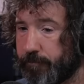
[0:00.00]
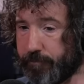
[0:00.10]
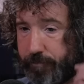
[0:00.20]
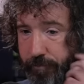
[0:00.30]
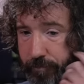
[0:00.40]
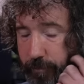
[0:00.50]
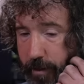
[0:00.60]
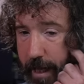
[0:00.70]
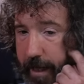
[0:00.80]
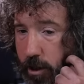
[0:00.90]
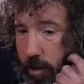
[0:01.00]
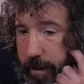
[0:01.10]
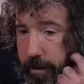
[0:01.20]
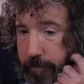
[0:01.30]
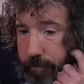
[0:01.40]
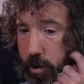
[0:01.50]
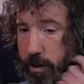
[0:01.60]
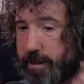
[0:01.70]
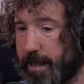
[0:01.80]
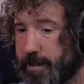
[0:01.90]
the economic
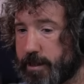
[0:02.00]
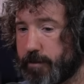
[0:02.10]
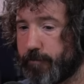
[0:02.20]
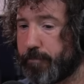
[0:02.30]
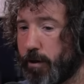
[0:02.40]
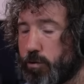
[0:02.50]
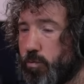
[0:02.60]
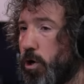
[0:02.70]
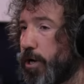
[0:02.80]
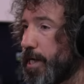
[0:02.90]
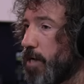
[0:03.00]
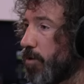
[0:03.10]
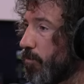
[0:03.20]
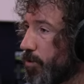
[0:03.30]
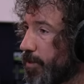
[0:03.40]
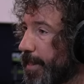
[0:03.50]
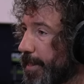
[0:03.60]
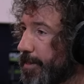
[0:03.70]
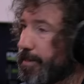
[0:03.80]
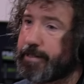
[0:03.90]
consensus of the post-war era was
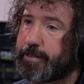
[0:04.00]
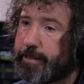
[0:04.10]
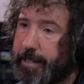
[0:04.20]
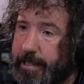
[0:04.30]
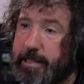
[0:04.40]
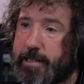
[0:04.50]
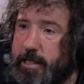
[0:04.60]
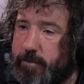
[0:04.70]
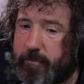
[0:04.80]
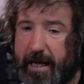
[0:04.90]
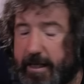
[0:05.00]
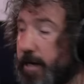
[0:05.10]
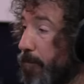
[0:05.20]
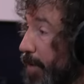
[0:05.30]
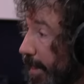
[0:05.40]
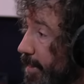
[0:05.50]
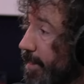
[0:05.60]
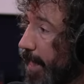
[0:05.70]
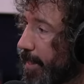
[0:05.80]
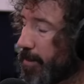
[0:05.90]
Keynes, Keynesianism, like kind of big
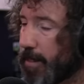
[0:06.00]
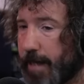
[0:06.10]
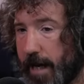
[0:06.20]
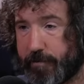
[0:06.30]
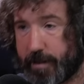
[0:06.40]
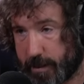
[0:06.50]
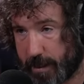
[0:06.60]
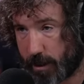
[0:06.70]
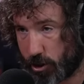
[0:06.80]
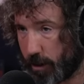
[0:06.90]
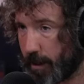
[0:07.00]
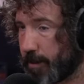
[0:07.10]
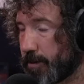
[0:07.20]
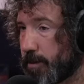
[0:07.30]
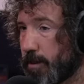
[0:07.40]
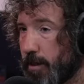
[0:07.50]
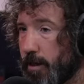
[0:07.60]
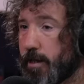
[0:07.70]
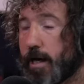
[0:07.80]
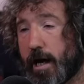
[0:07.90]
state. Everything's nationalized.
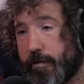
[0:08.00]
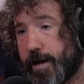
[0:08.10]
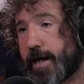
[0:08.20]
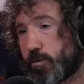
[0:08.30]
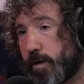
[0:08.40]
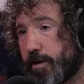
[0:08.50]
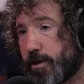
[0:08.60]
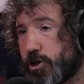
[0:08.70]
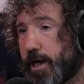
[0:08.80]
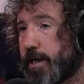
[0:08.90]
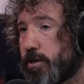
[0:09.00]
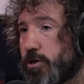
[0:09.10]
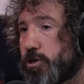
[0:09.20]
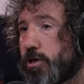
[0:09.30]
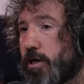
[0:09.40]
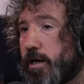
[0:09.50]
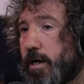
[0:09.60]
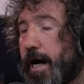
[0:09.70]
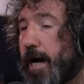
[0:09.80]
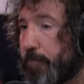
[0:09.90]
And that's where the change
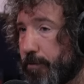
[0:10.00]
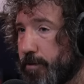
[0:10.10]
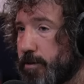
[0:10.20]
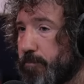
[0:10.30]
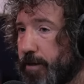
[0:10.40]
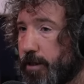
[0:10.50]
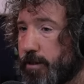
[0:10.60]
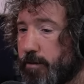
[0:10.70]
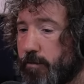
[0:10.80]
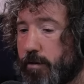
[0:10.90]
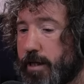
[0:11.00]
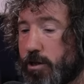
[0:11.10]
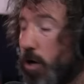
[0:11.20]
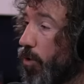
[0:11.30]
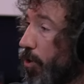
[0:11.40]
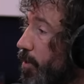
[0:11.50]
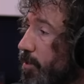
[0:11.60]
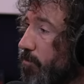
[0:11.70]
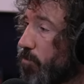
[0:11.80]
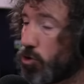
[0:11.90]
happens because it's not worked.